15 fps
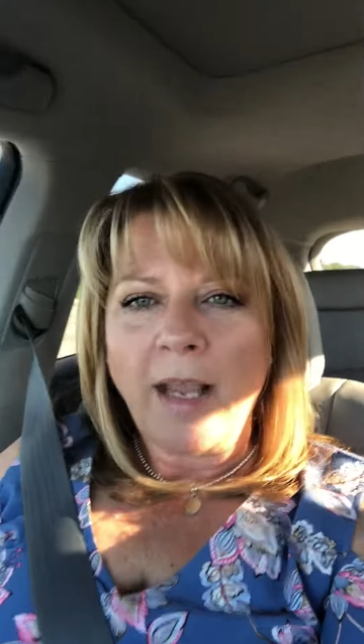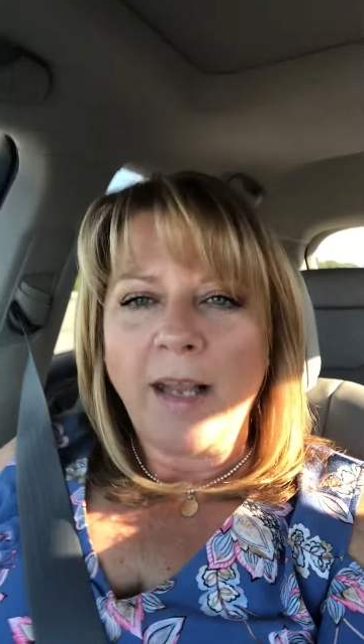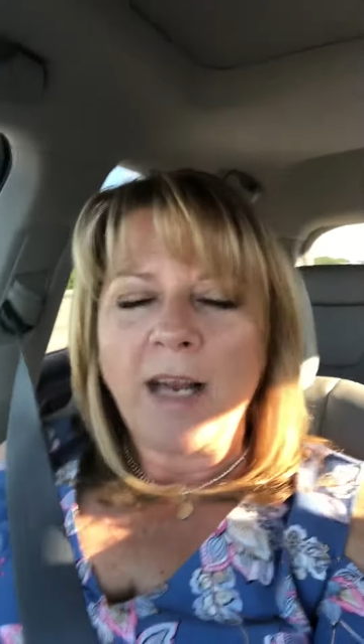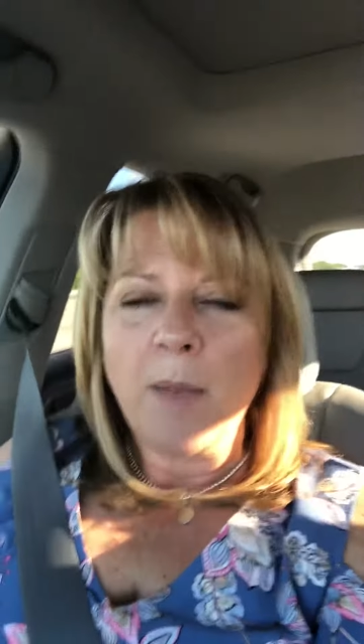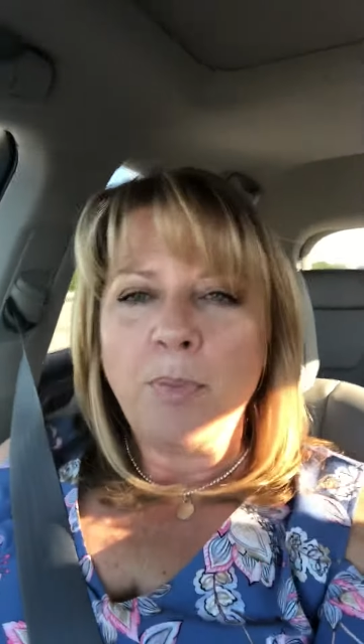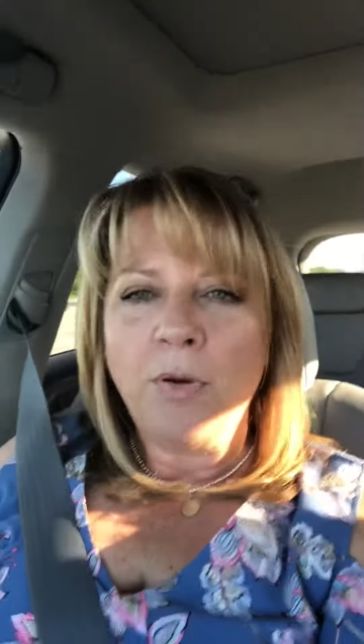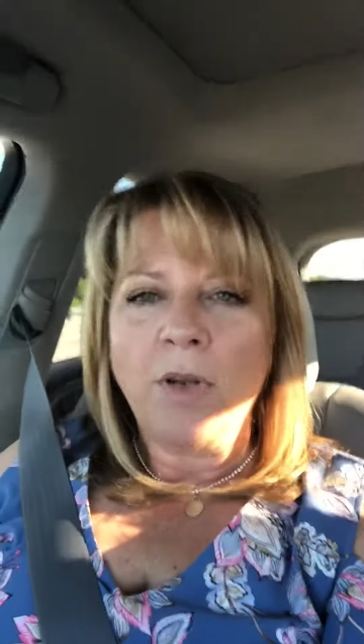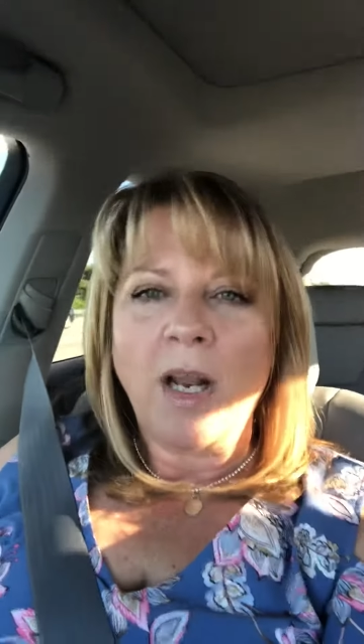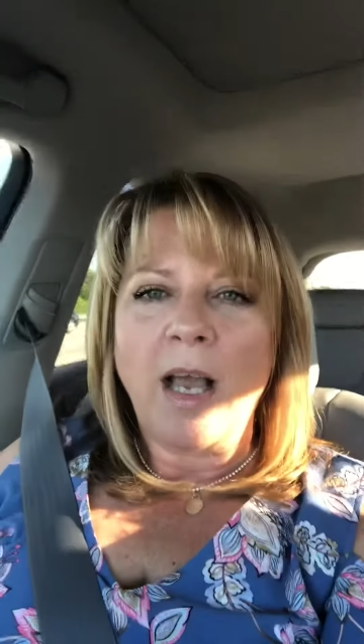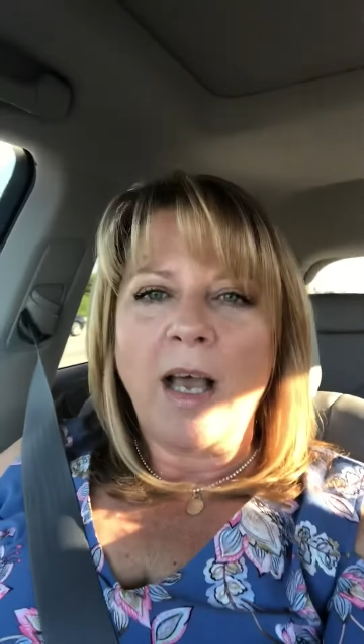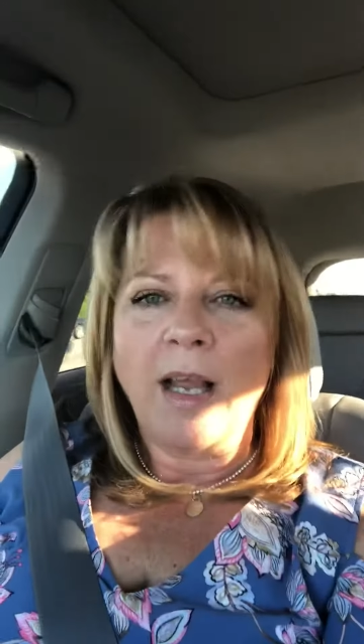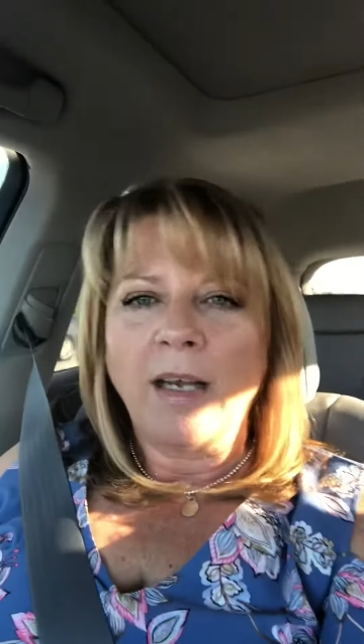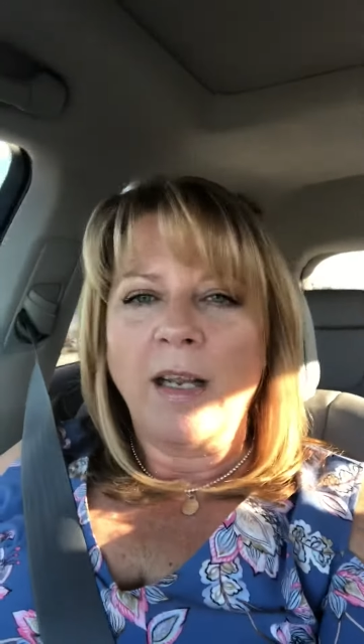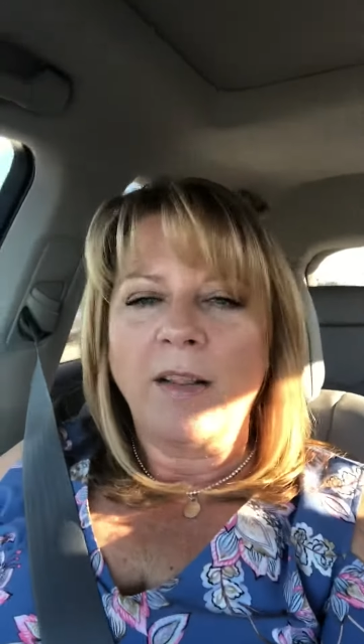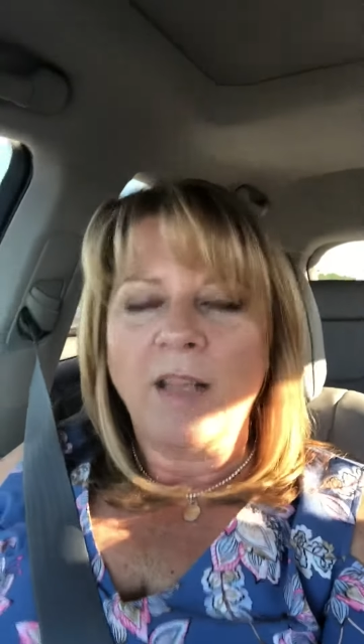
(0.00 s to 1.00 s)
and I put
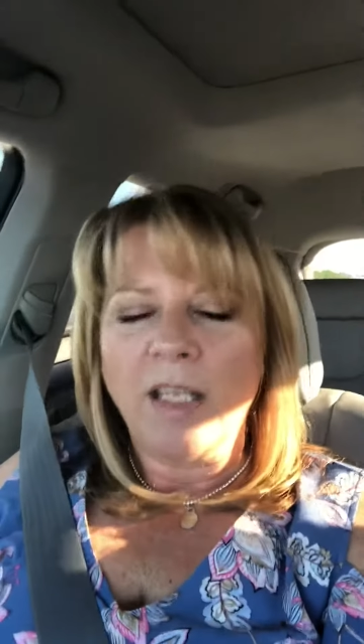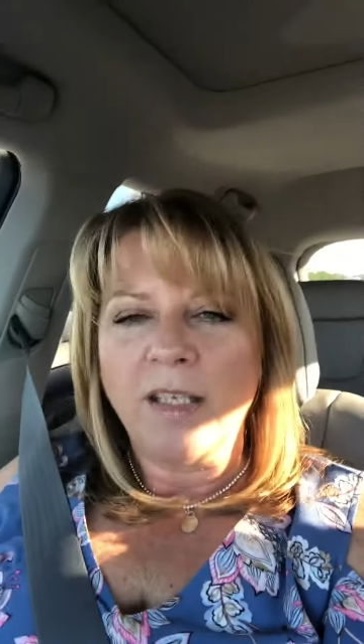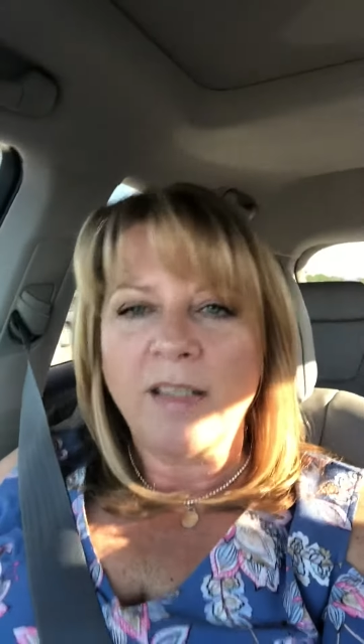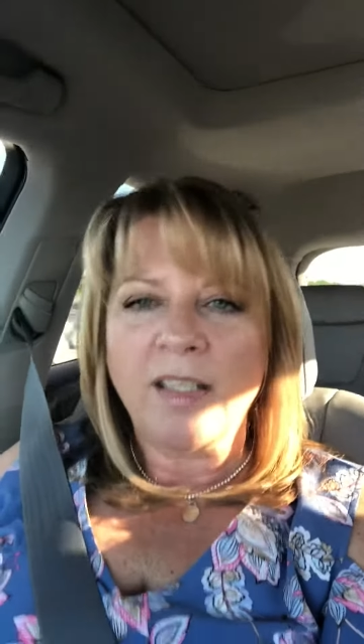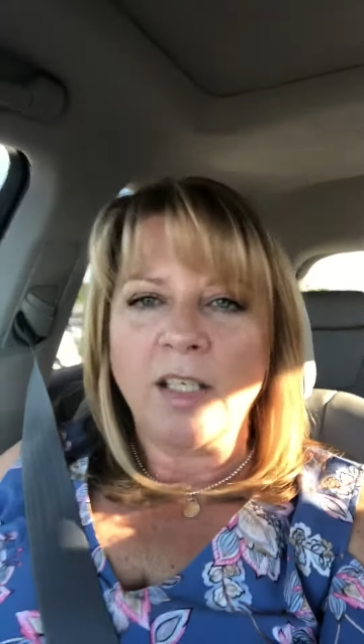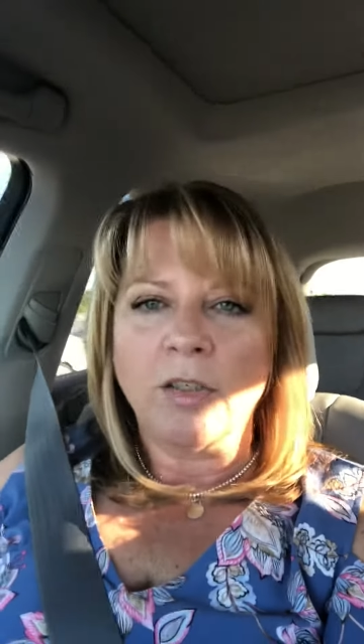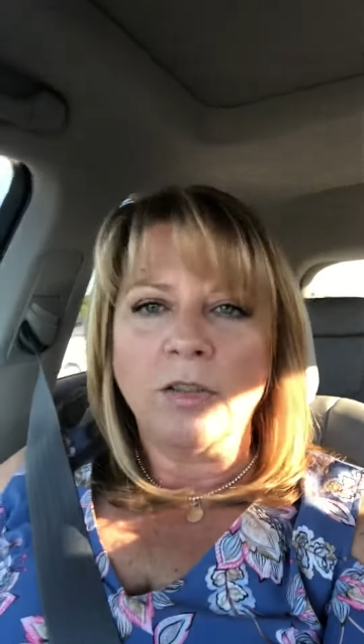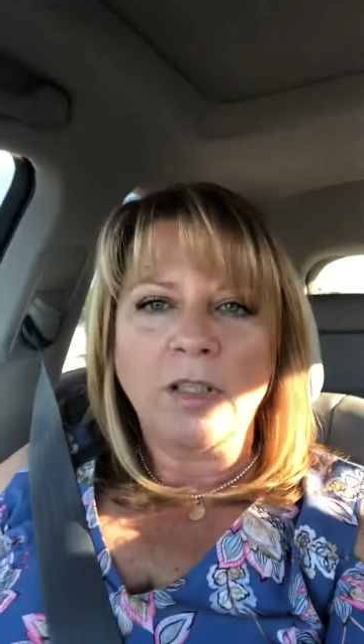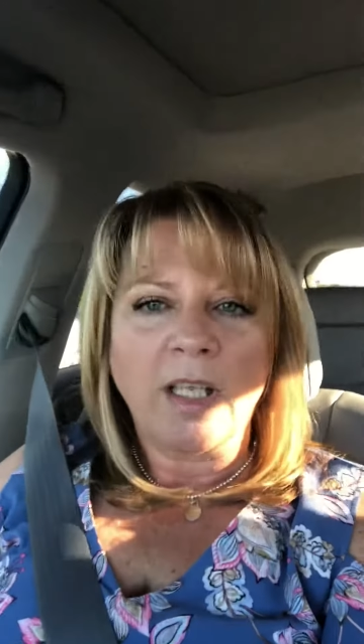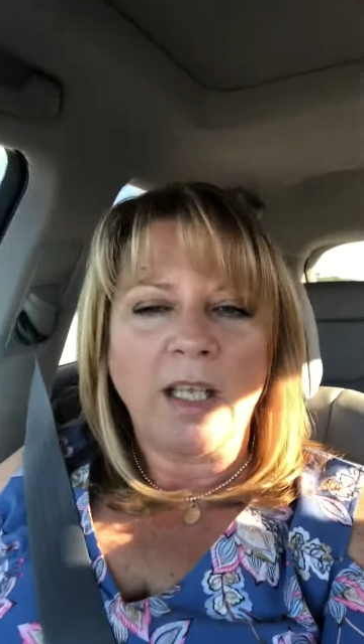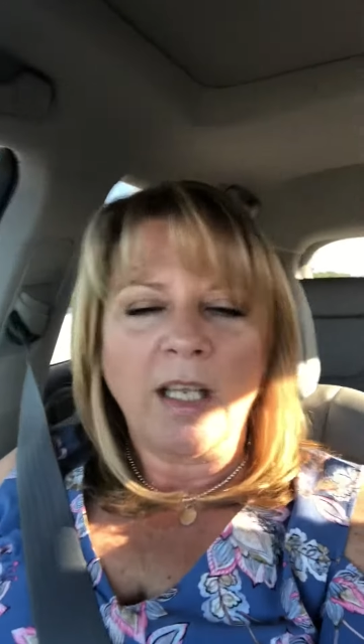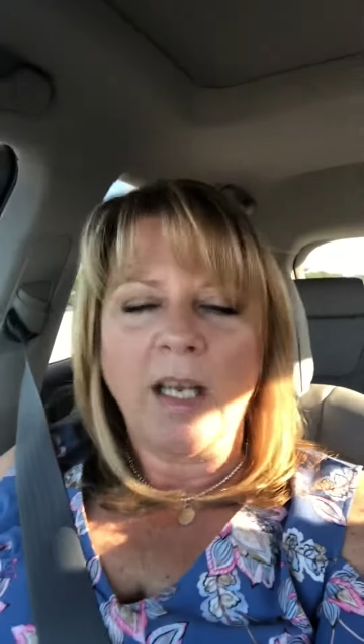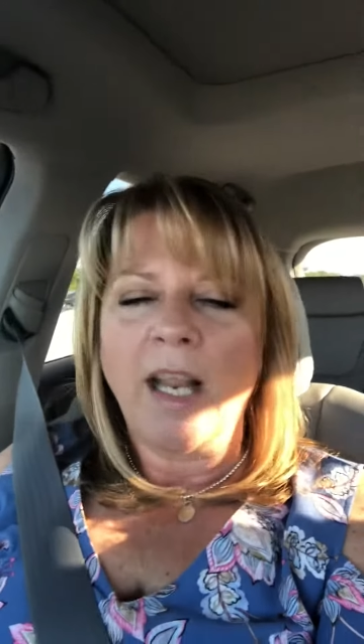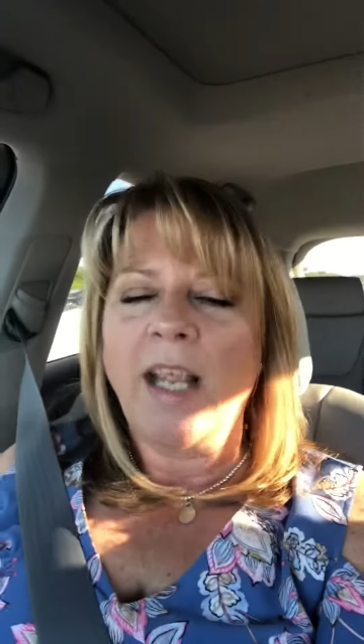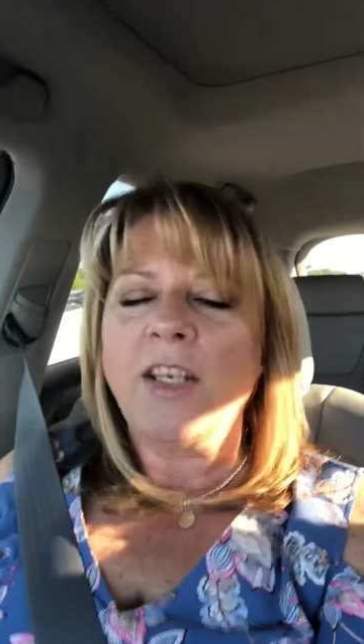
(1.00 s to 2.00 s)
on the silk
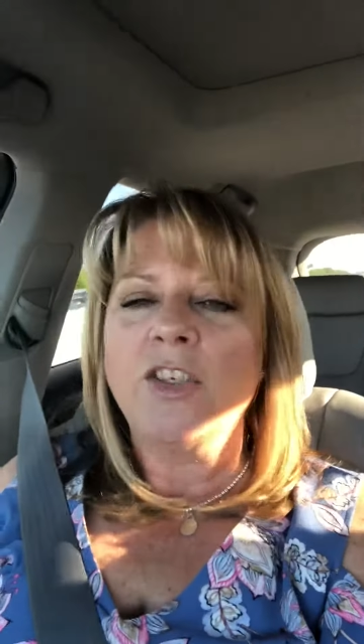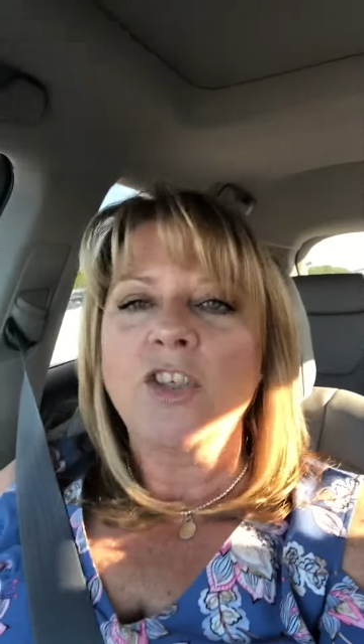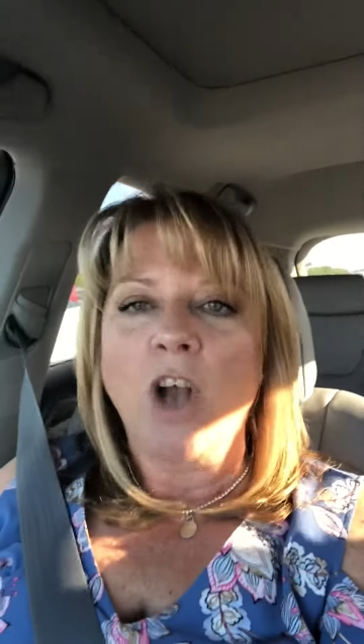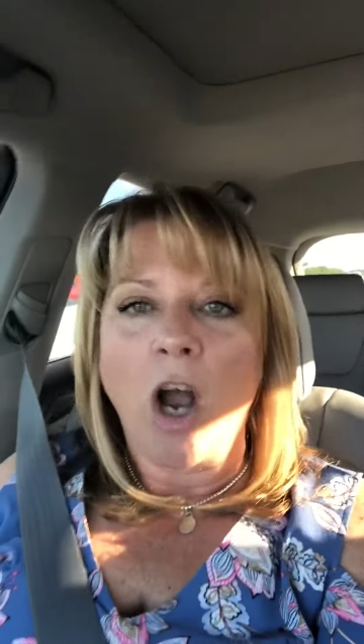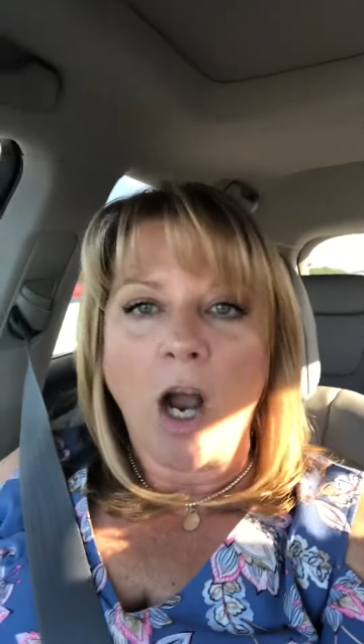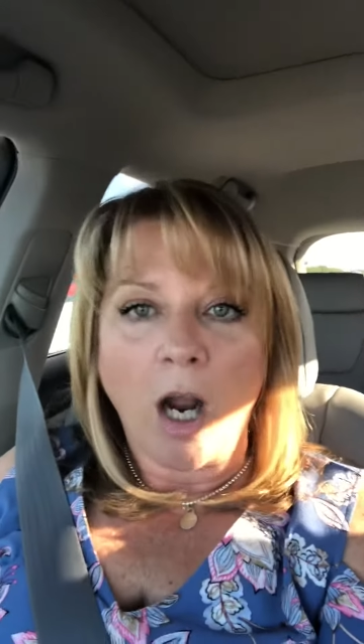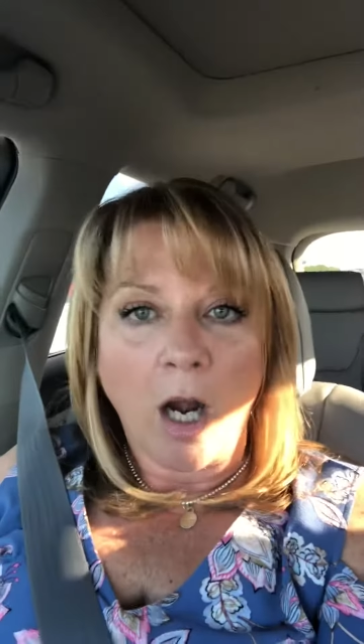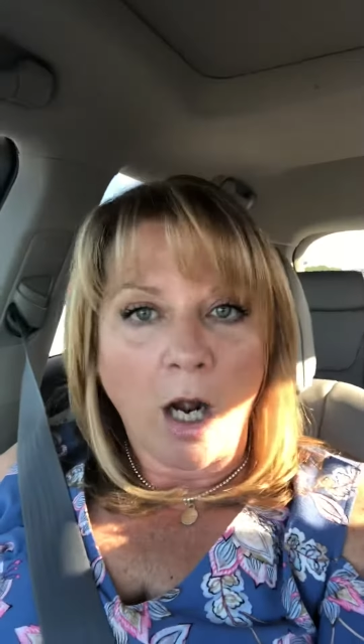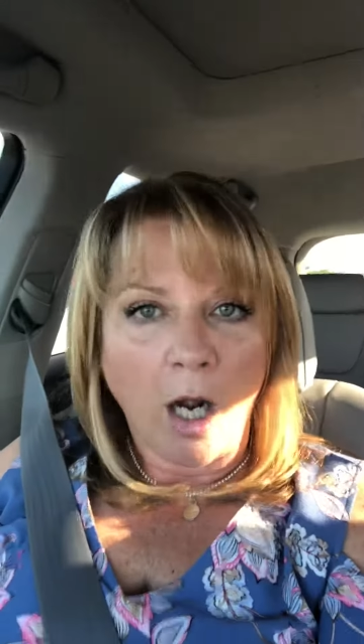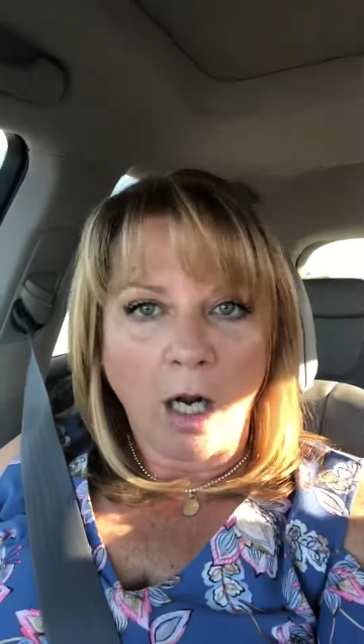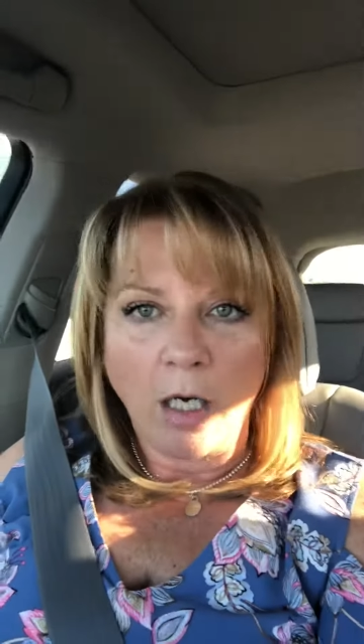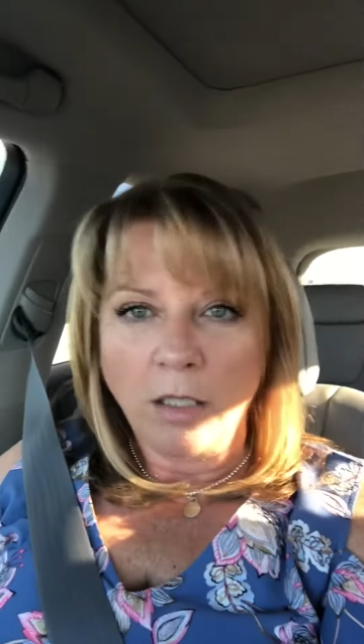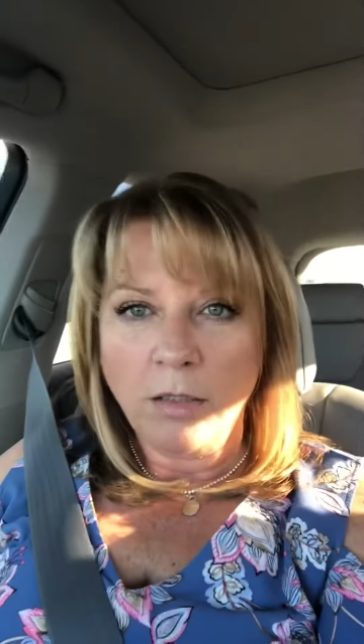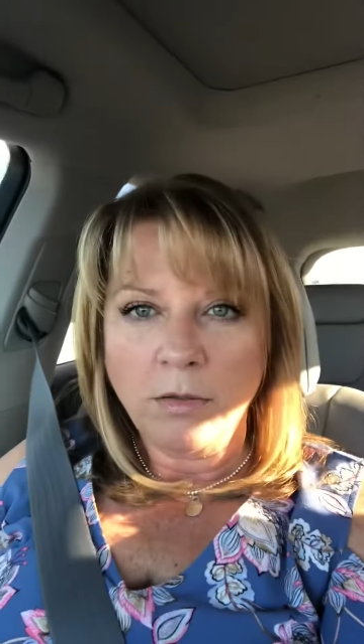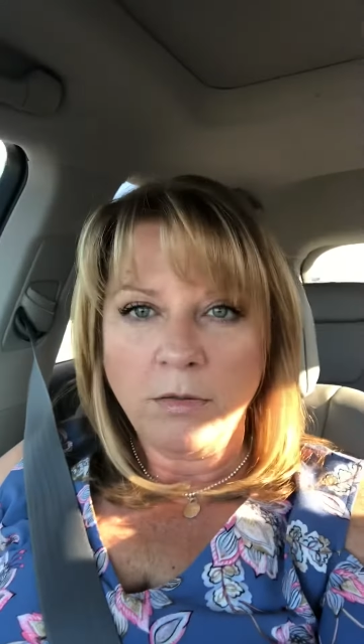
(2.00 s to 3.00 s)
in a
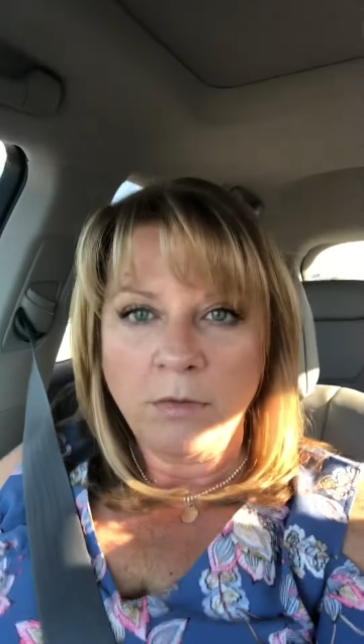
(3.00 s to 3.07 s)
jar